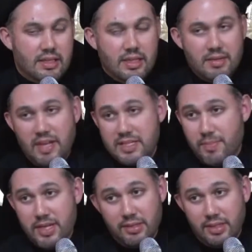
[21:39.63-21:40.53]
And as
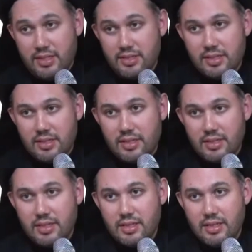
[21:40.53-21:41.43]
many things,
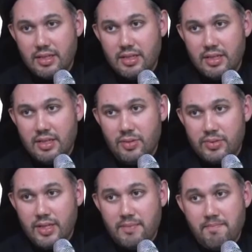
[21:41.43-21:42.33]
it will
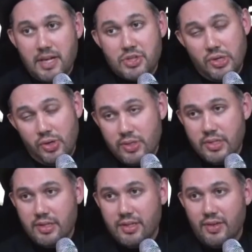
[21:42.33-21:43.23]
take much
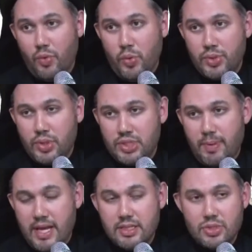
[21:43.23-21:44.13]
longer if we were to
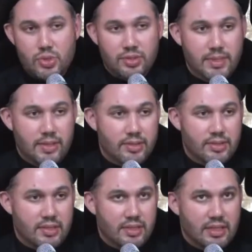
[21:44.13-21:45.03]
expand and talk about it.
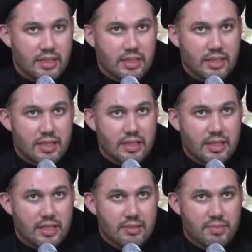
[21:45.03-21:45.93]

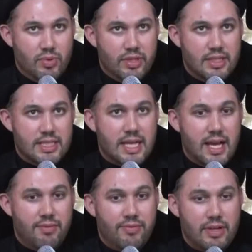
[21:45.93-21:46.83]
But within the
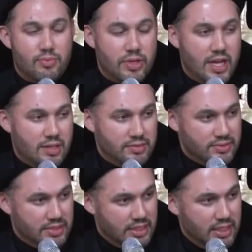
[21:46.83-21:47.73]
time frame we have,
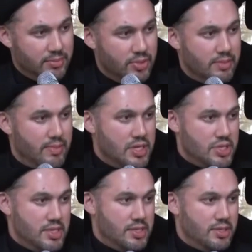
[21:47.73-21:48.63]
I'm going to mention
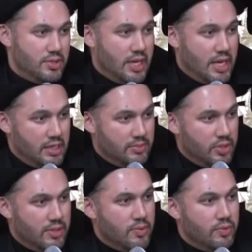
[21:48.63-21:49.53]
it to you and I'm going
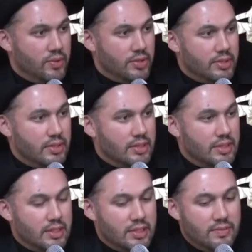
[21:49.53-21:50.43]
to move on.
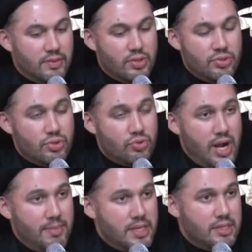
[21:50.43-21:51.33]
For those who
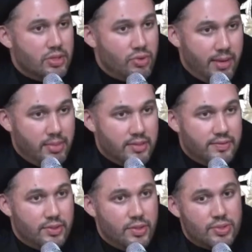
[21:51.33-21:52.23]
grab it, grab it.
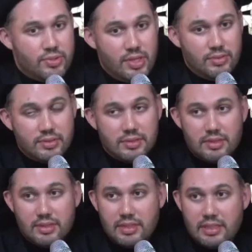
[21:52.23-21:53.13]
For those who don't,
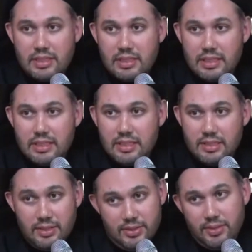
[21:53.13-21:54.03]

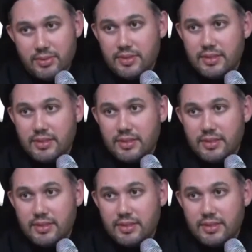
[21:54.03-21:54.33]
you don't.